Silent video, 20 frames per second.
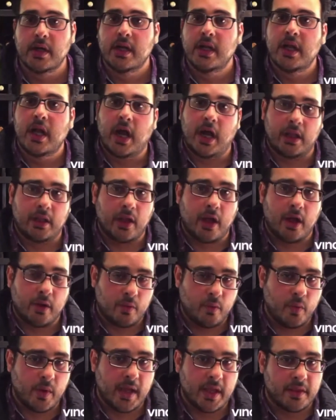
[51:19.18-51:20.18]
along
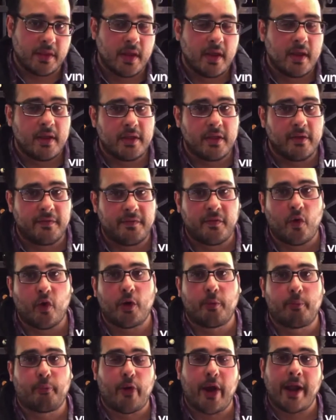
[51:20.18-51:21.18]
with the four
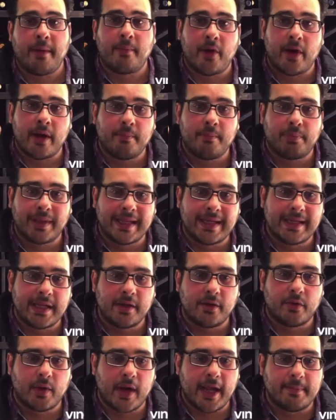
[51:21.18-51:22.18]
primary blending
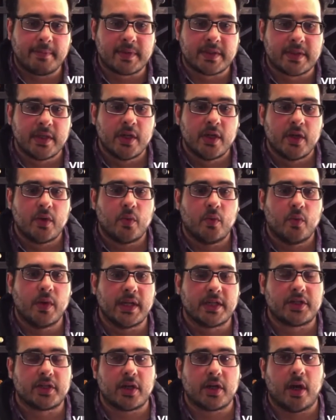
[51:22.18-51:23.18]
grapes,
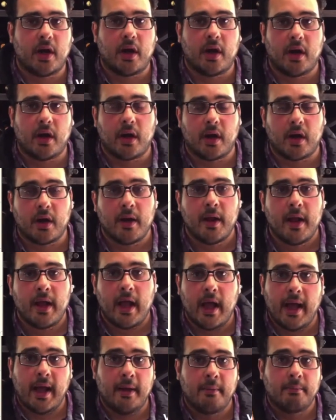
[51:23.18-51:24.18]
which are
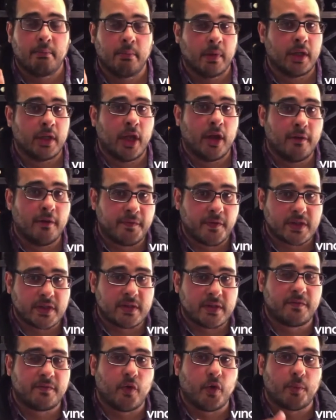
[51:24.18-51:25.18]
uh, Merlot first
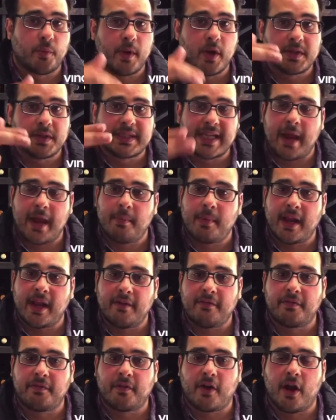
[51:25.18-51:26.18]
and foremost, Cabernet
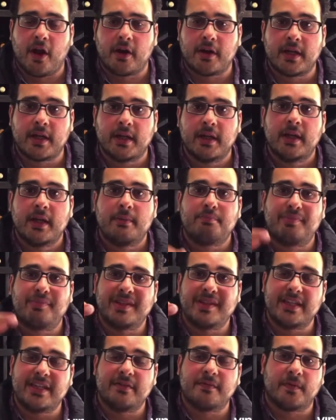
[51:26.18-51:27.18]
Franc,
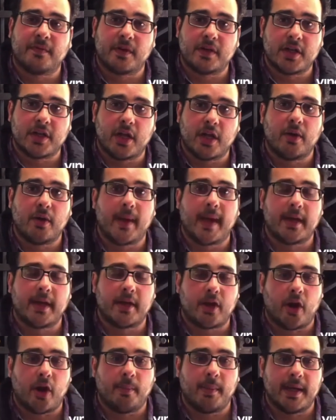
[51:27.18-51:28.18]
Petit Verdot, and
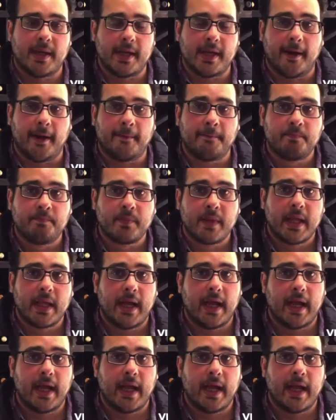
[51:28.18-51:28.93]
Carmenere. Uh,